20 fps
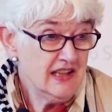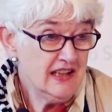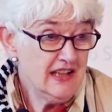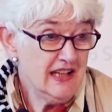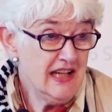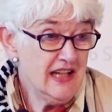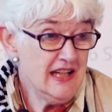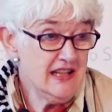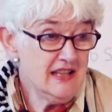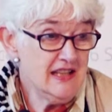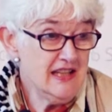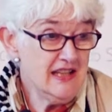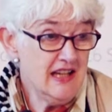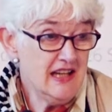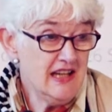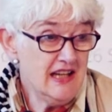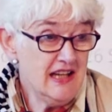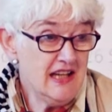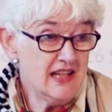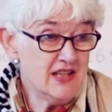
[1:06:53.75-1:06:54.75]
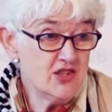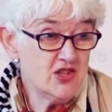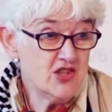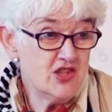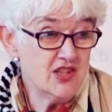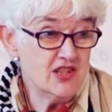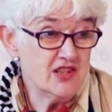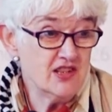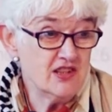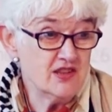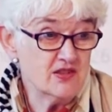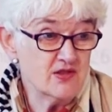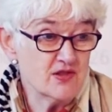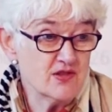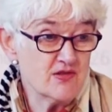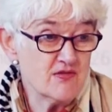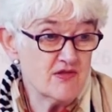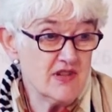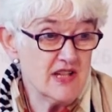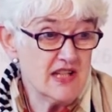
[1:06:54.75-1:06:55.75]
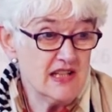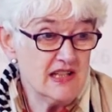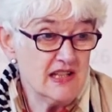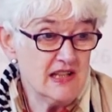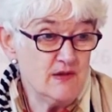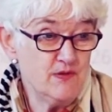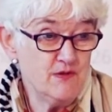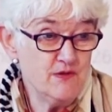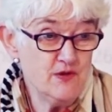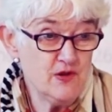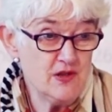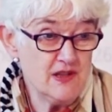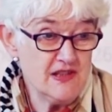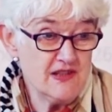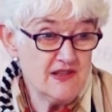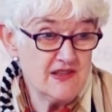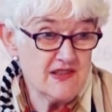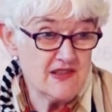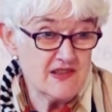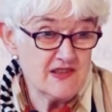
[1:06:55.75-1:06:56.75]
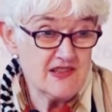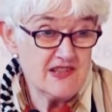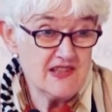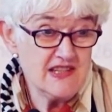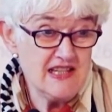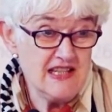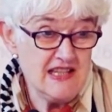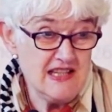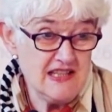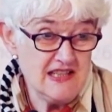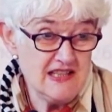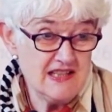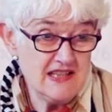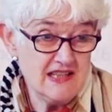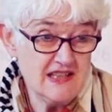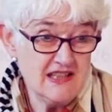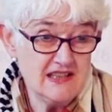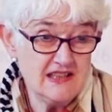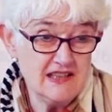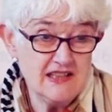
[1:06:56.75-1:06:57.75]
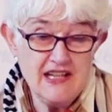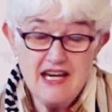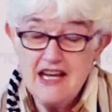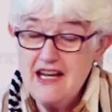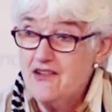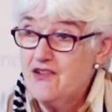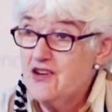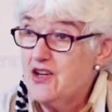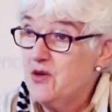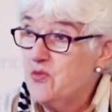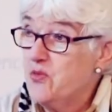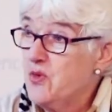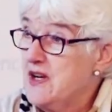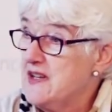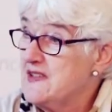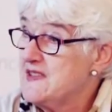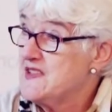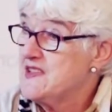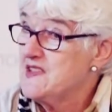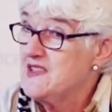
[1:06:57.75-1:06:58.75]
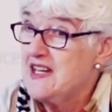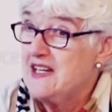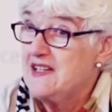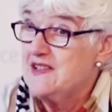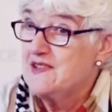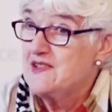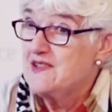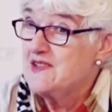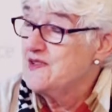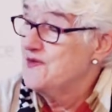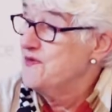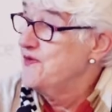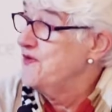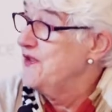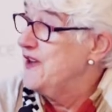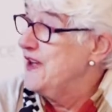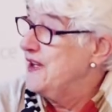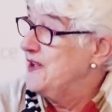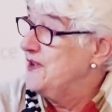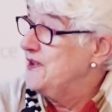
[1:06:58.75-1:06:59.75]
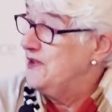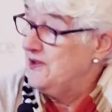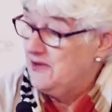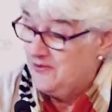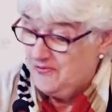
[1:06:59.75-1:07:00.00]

Can NGOs really fully succeed in an area where states fail?